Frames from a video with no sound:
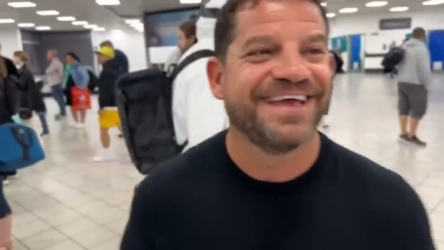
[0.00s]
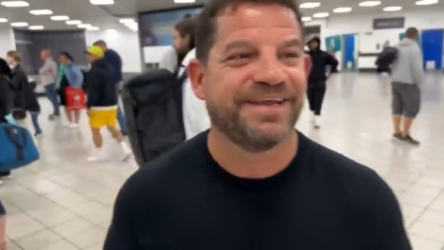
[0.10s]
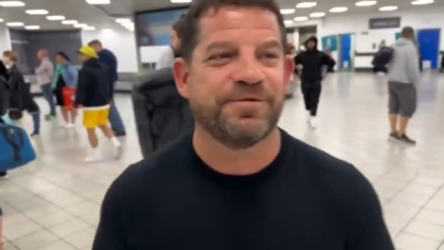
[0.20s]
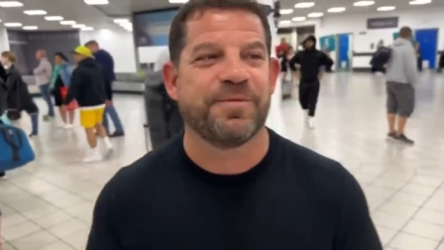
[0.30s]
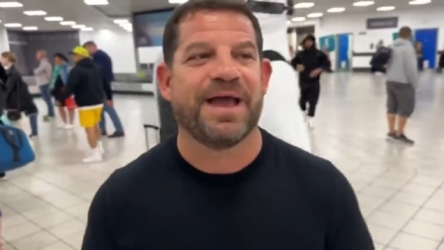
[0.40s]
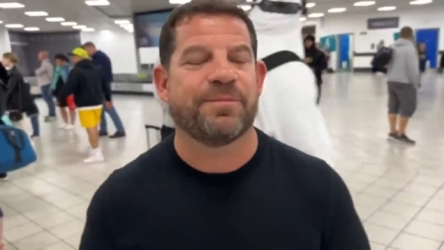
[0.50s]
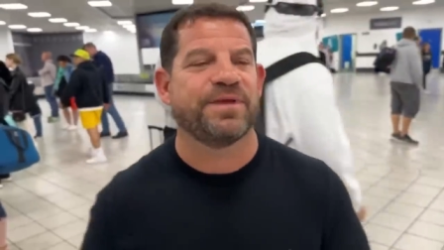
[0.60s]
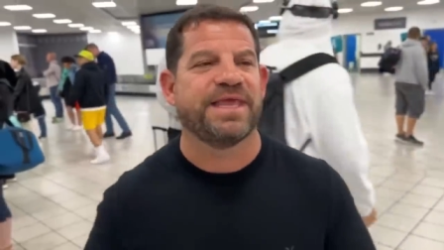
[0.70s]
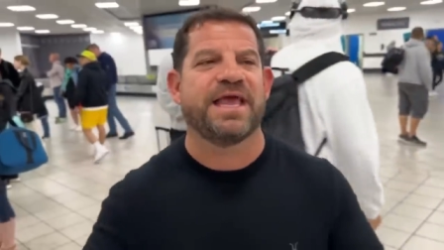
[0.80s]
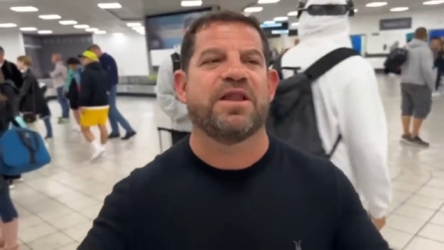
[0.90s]
He'll be back.
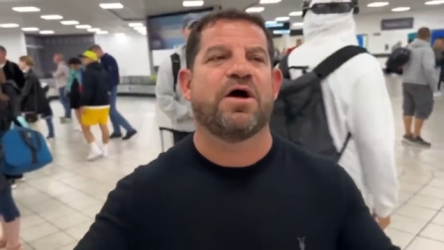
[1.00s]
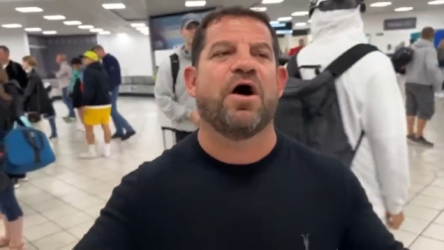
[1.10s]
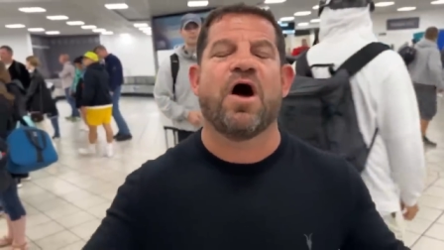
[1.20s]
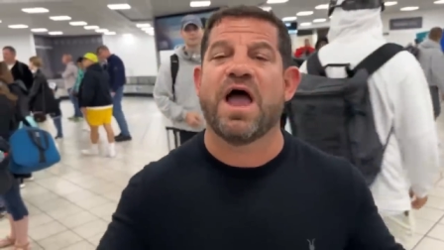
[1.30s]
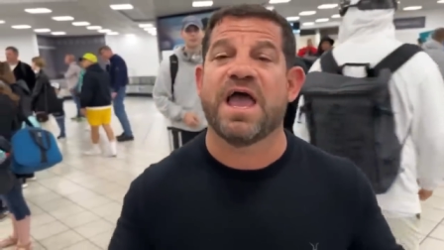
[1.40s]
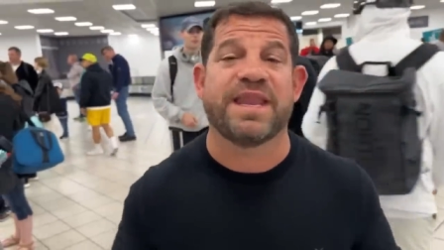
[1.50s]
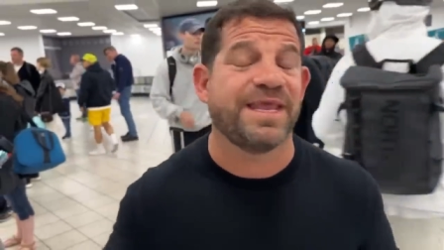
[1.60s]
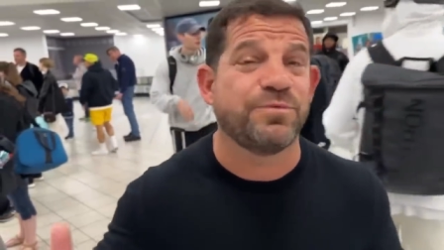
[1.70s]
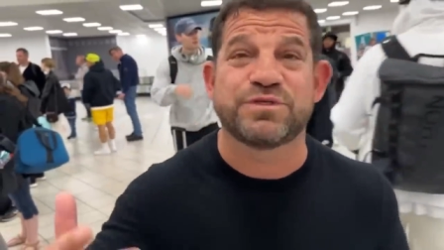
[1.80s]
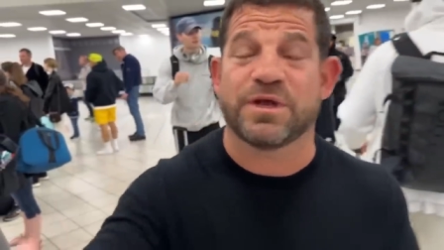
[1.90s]
But yeah, look, I, and
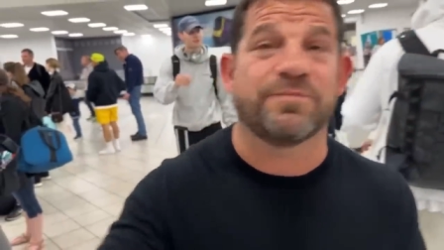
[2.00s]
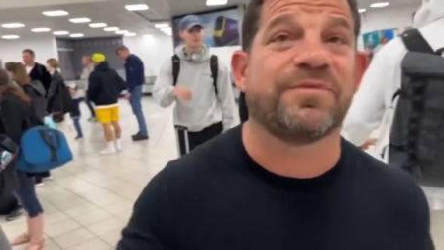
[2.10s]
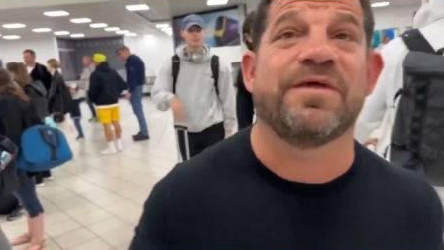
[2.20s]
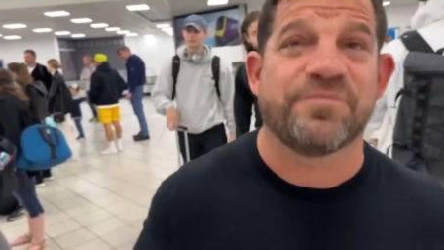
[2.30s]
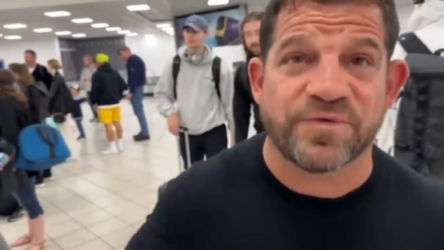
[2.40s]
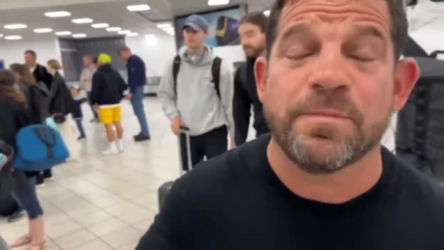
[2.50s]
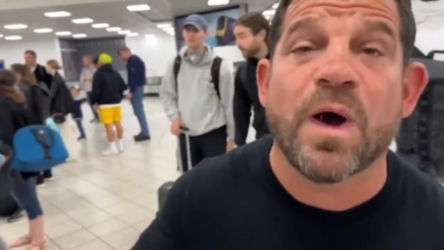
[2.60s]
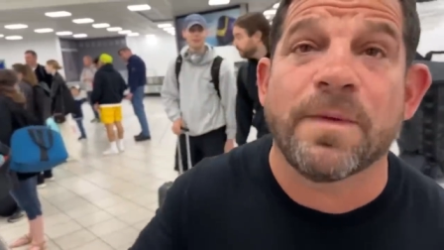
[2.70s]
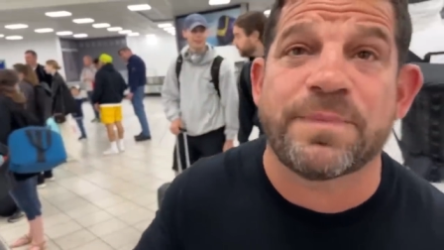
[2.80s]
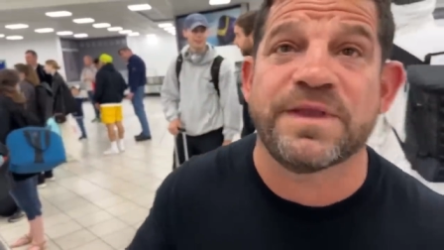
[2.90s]
he was, in
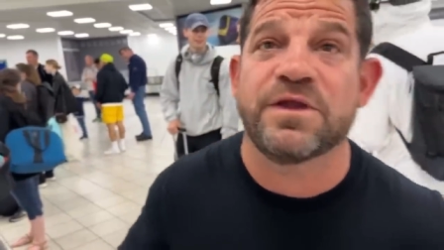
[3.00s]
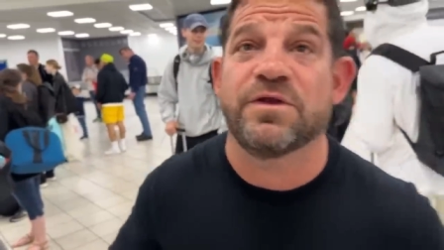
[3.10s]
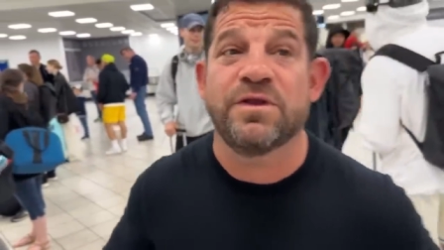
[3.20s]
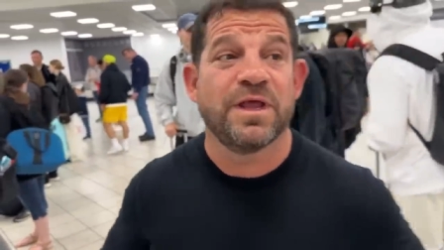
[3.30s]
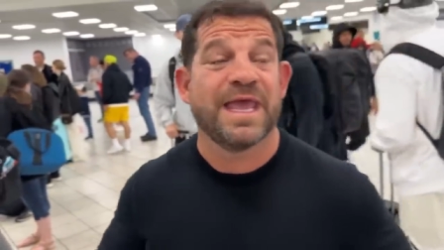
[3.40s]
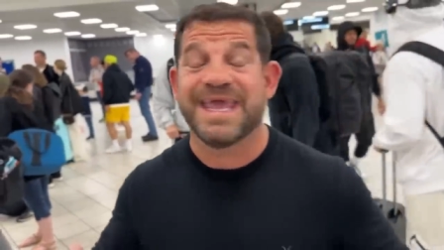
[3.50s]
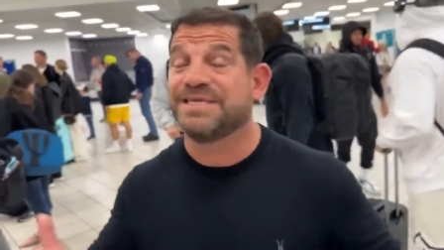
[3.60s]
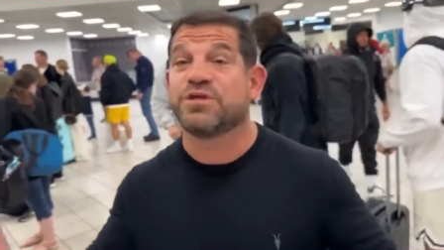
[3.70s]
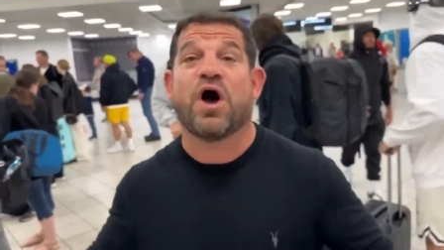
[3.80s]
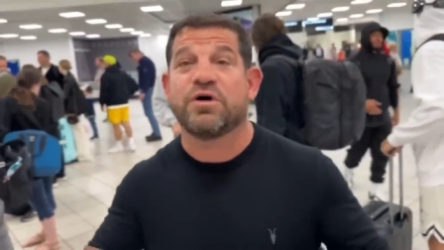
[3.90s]
my opinion,
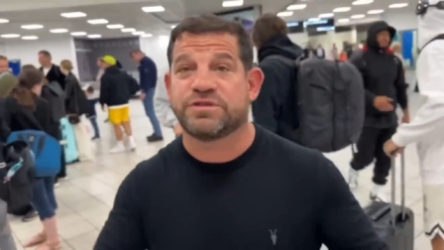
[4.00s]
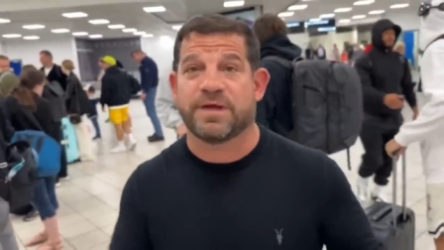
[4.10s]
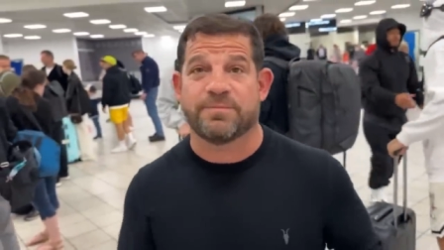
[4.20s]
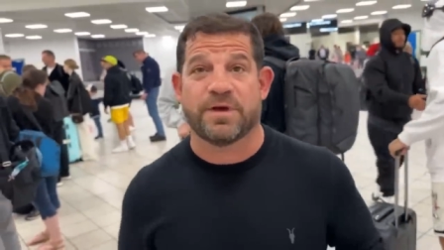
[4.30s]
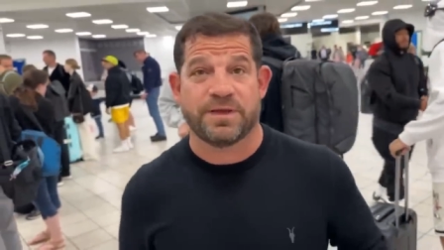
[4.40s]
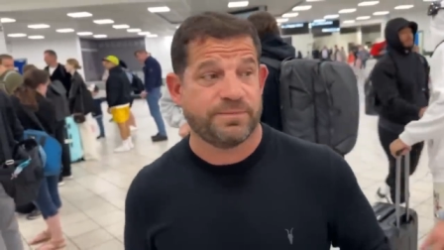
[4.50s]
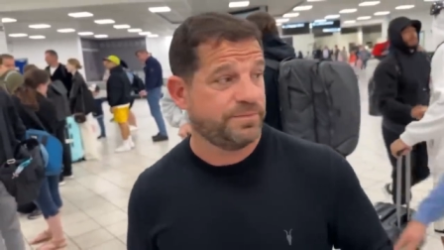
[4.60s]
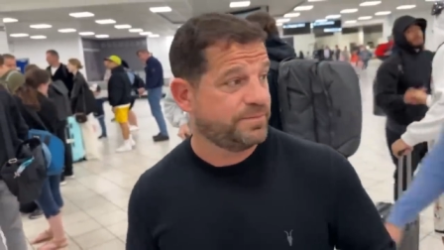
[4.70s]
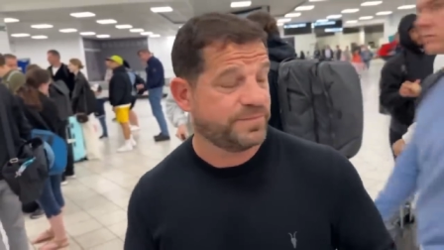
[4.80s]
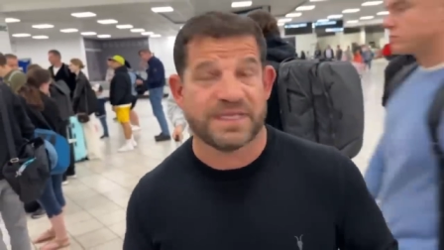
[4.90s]
he's hard done by.
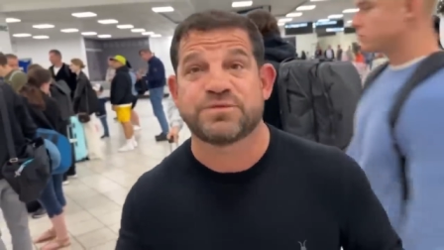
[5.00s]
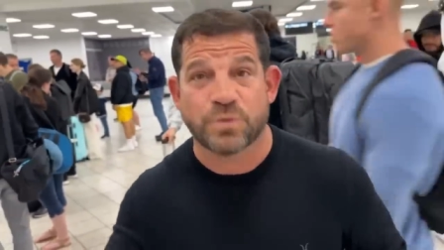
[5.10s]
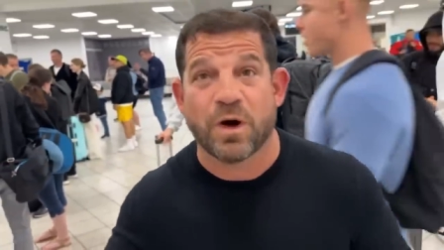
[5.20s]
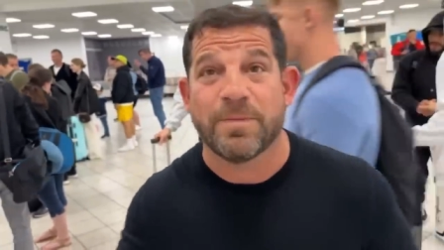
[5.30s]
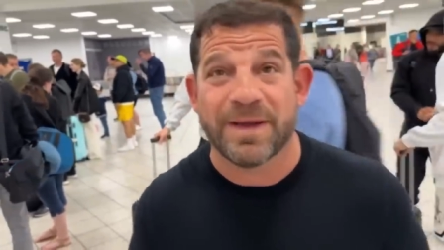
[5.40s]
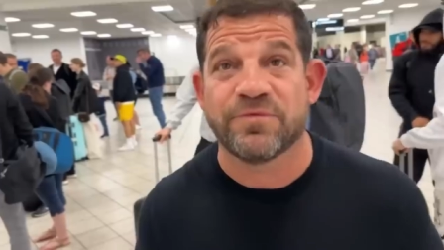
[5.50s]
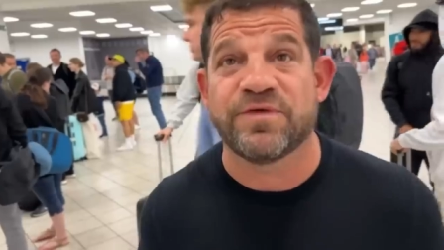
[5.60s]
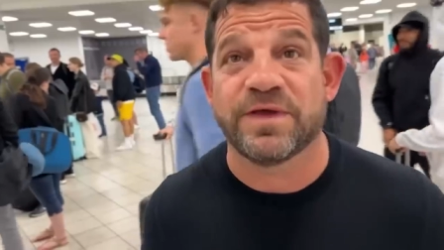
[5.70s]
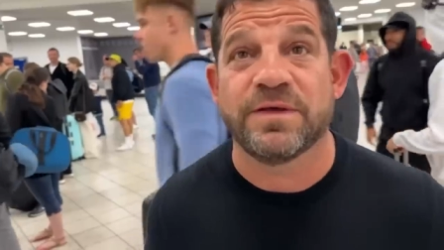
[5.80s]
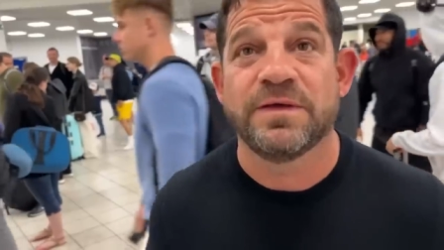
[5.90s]
That's where I'm at with it.